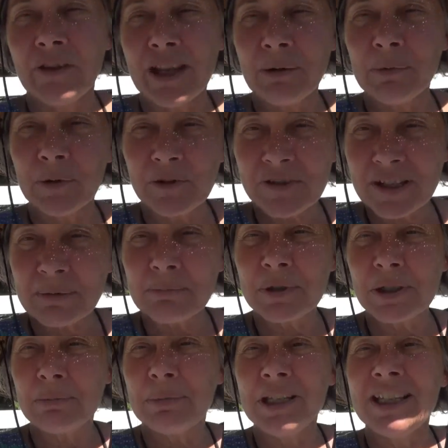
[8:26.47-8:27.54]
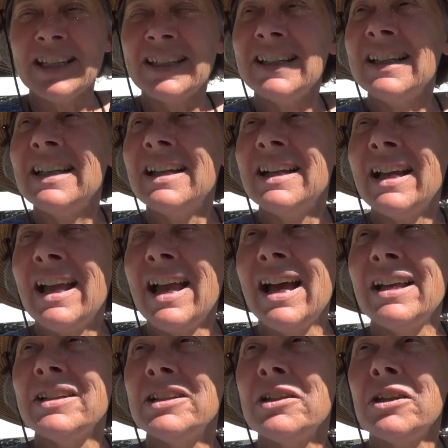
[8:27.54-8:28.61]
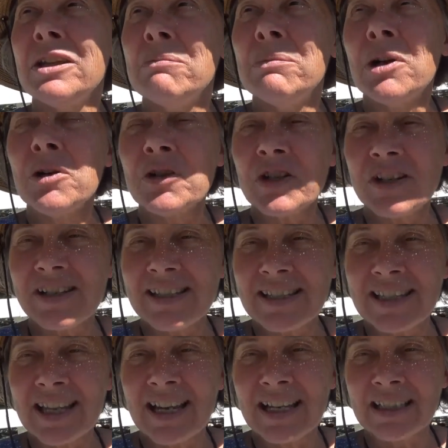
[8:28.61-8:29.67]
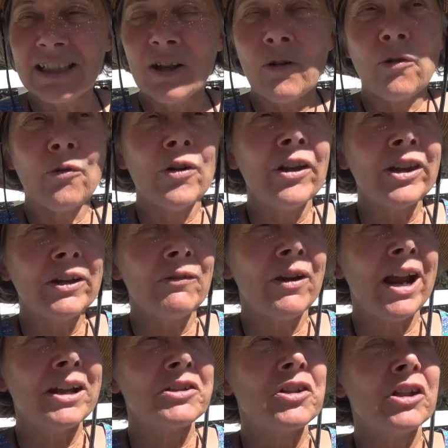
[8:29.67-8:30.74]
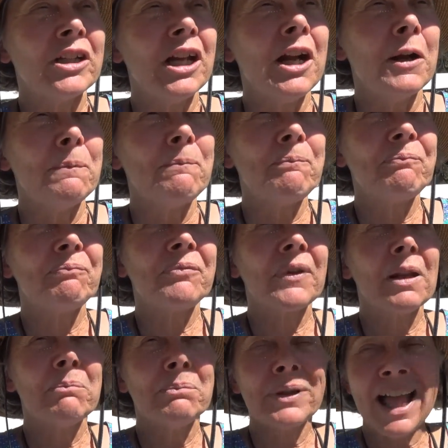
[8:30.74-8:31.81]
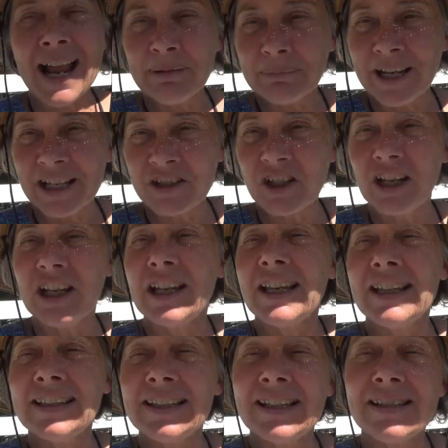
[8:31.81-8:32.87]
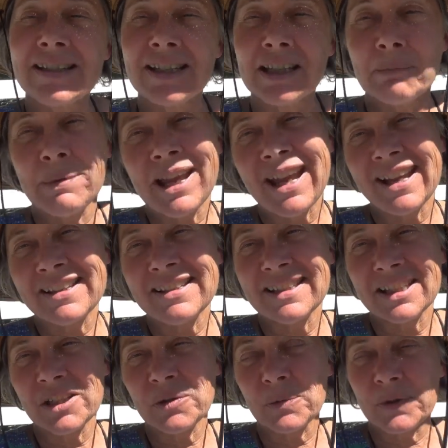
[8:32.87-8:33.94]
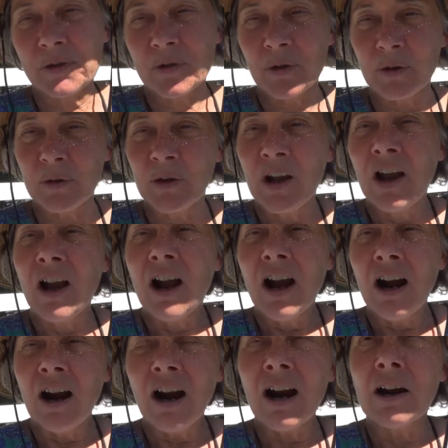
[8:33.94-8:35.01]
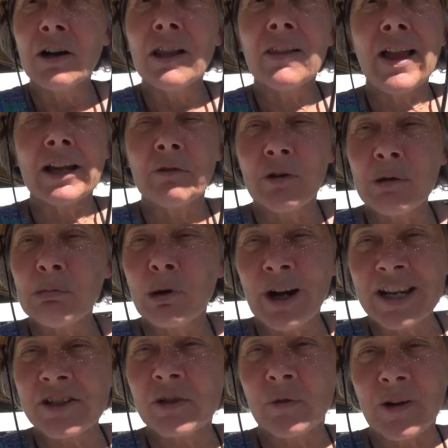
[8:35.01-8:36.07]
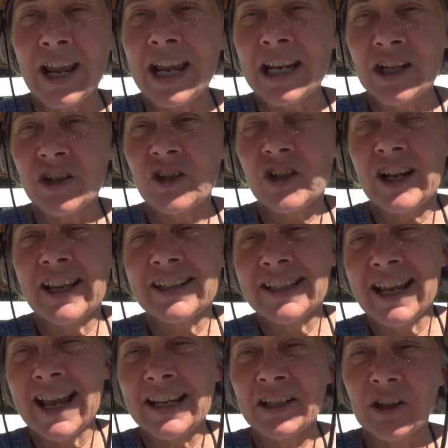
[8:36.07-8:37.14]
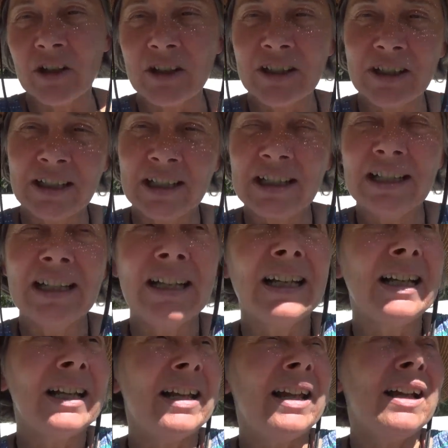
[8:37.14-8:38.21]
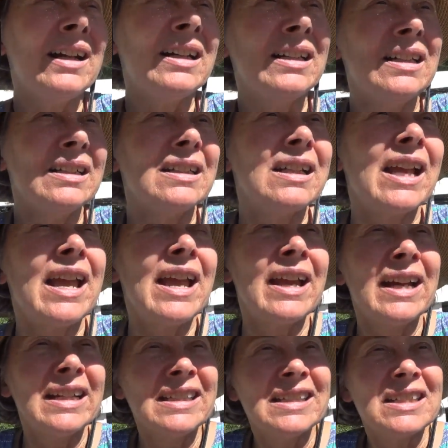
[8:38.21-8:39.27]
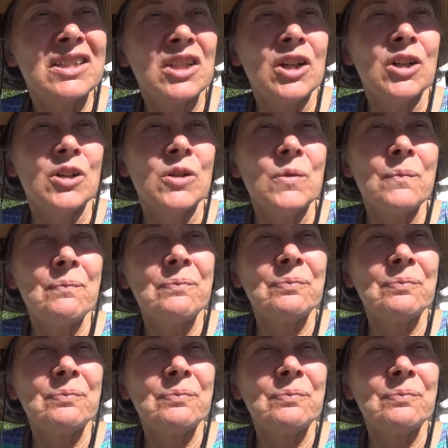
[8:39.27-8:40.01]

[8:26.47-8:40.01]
they will seem to be, and the emotions that really ratchet up black magic, at least in the past, this was true, are like repressed rage and anger, uh, and so